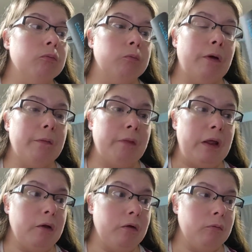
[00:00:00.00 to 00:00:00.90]
what
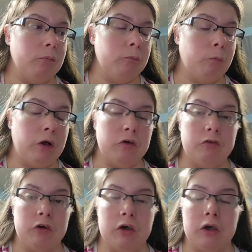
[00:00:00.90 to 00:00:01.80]
a
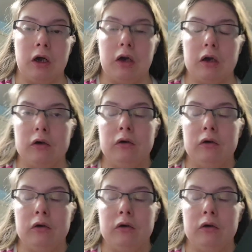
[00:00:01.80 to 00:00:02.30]
certain god